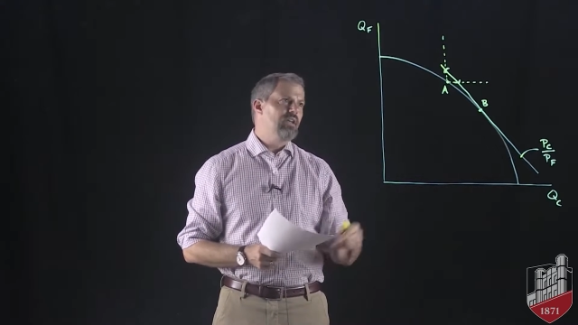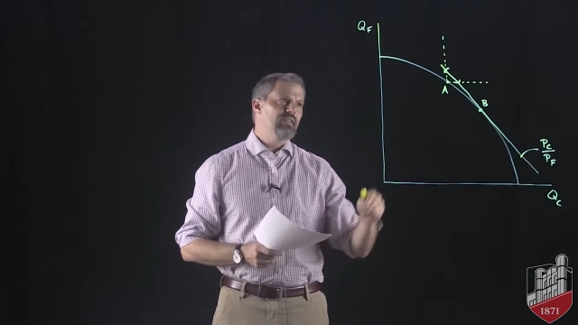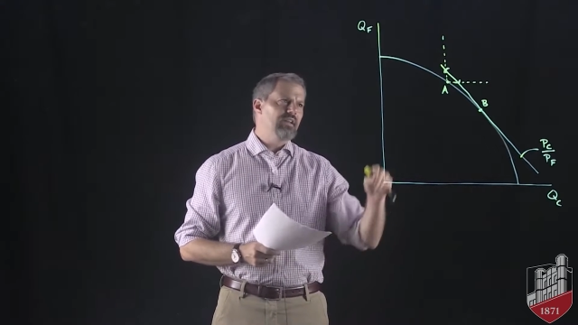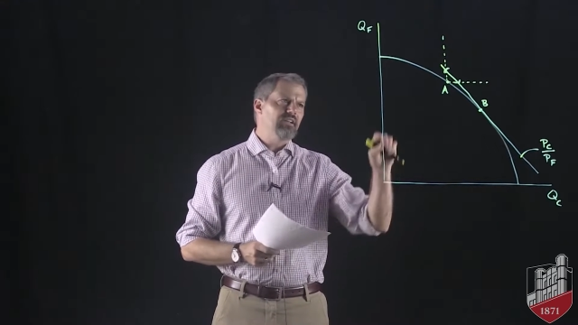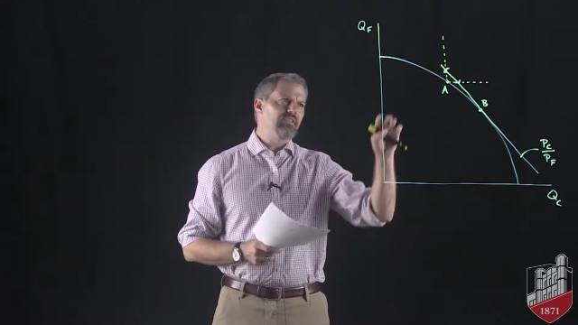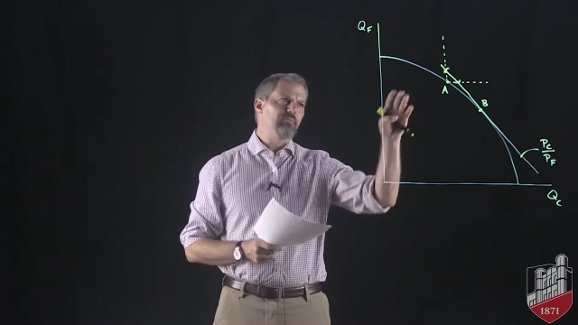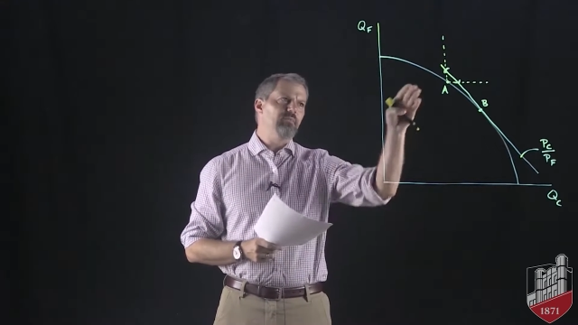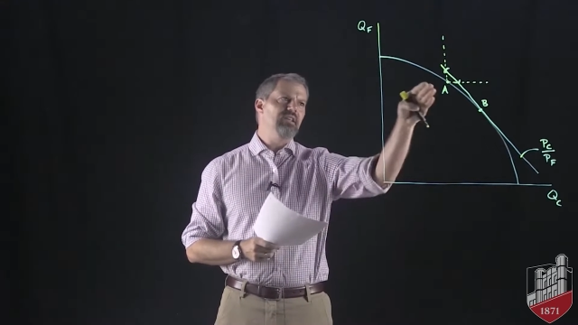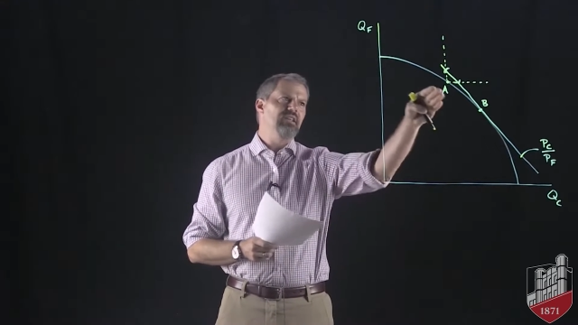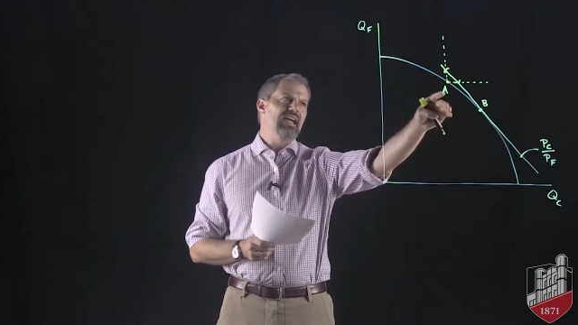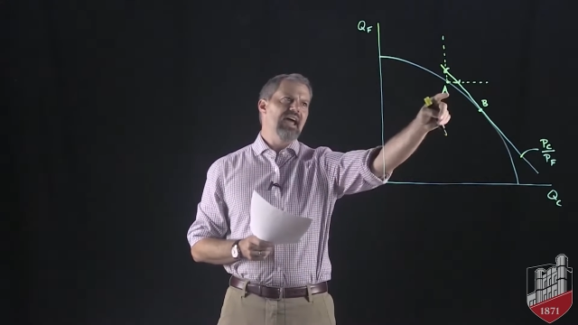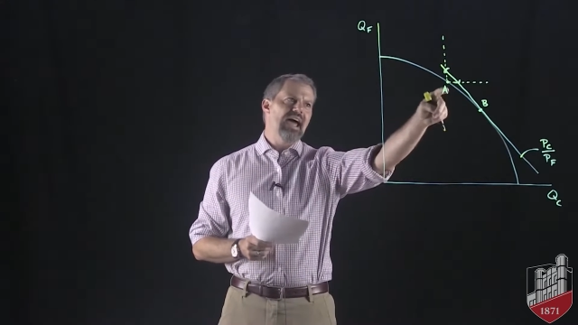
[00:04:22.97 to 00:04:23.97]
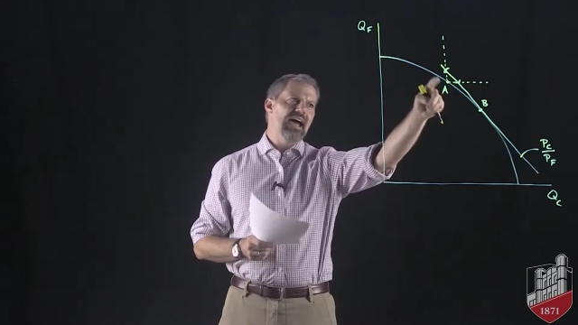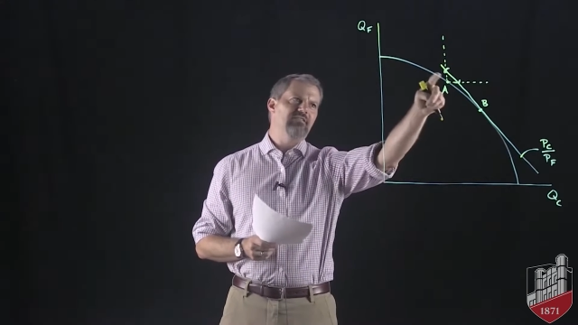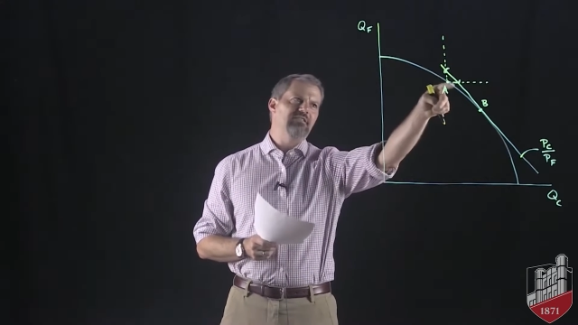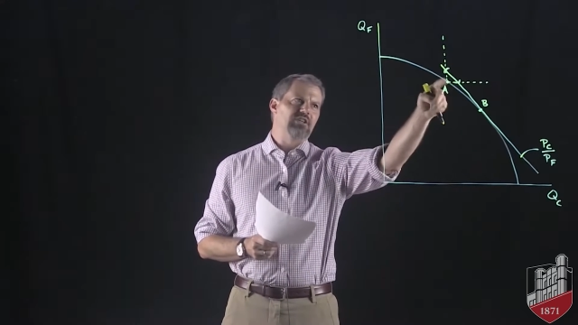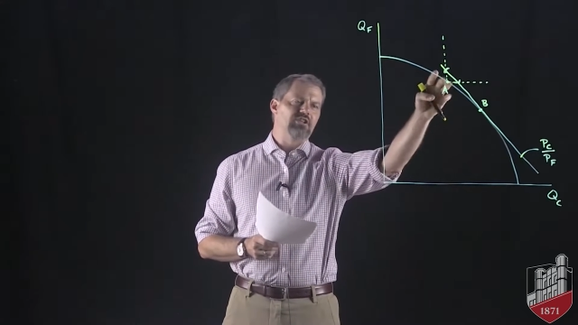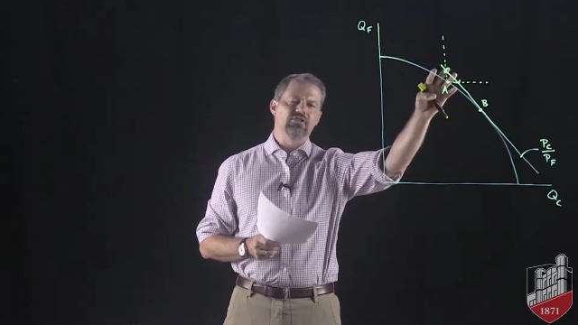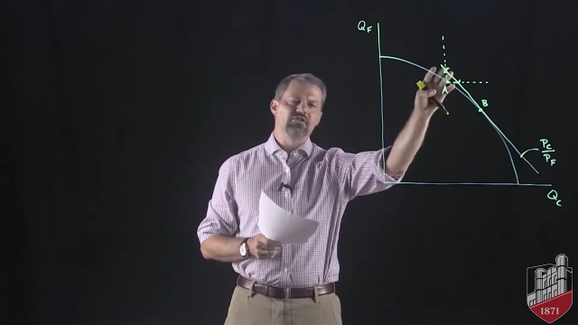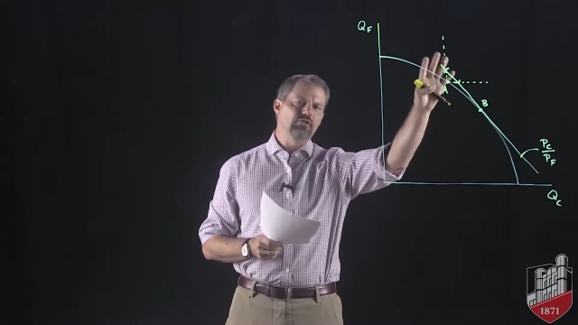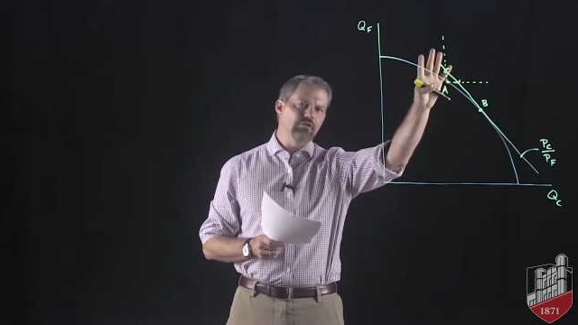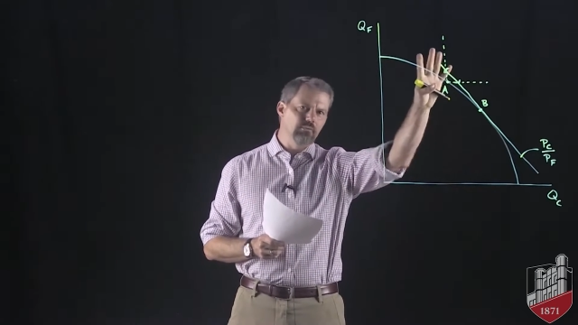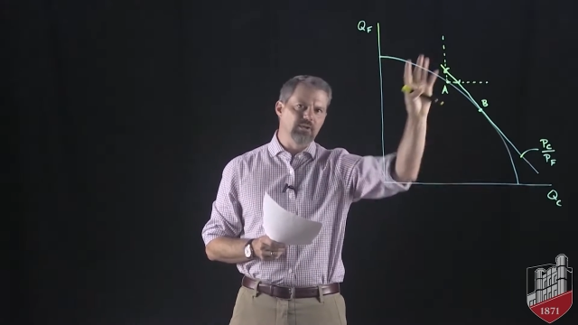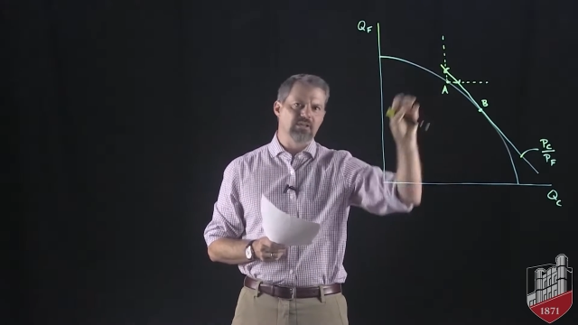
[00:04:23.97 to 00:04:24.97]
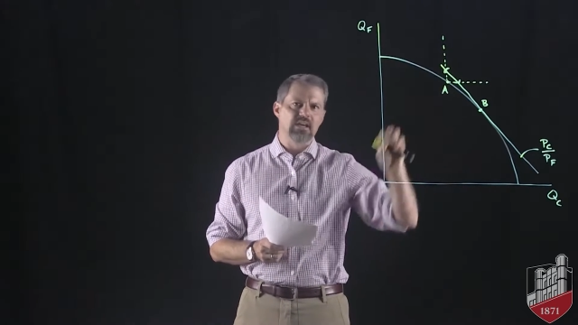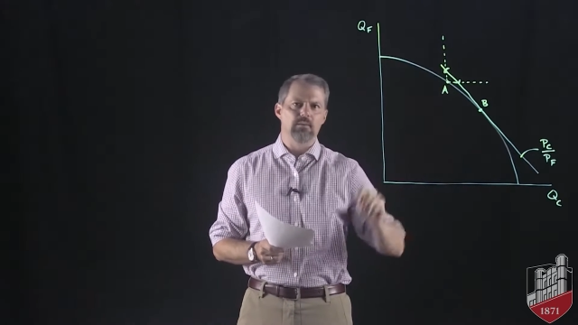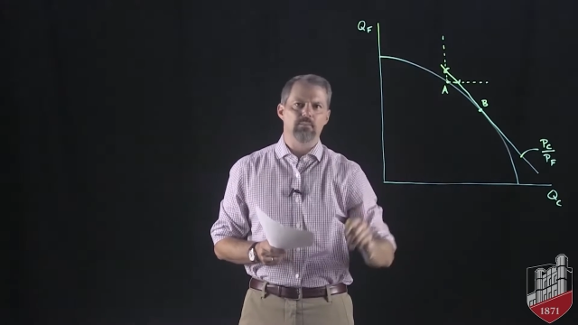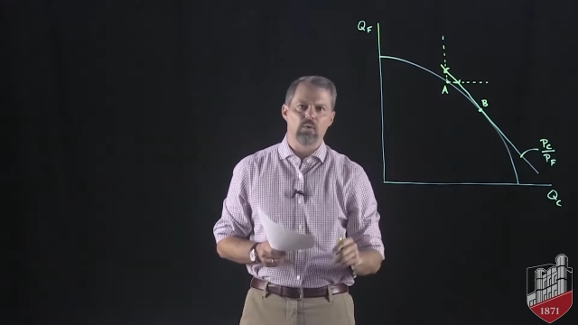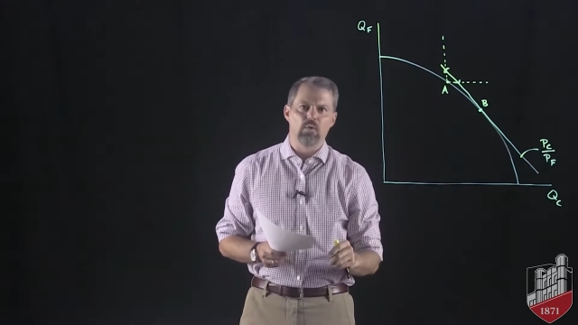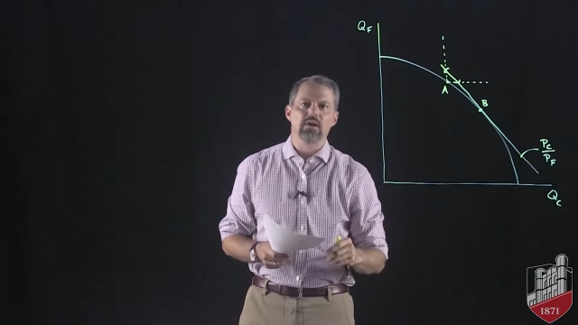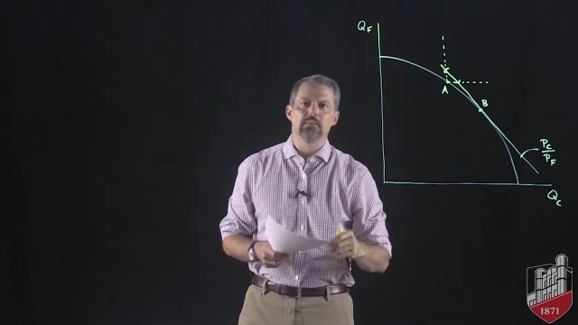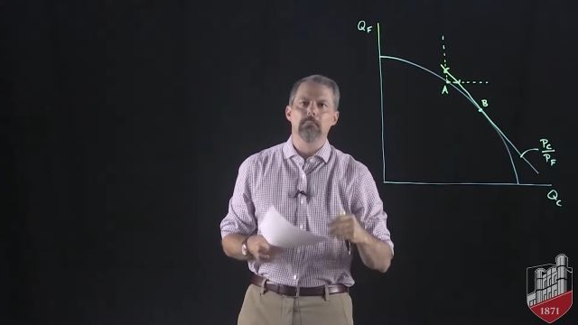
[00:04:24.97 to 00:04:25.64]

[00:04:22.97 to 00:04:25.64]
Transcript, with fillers: That doesn't mean they have to consume at that point,